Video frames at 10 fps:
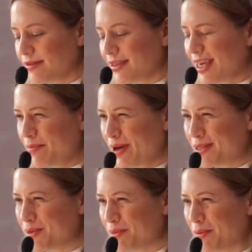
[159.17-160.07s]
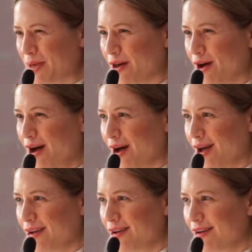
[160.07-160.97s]
Can't possibly be
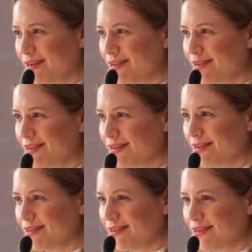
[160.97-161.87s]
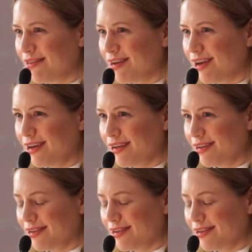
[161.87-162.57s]
God, right?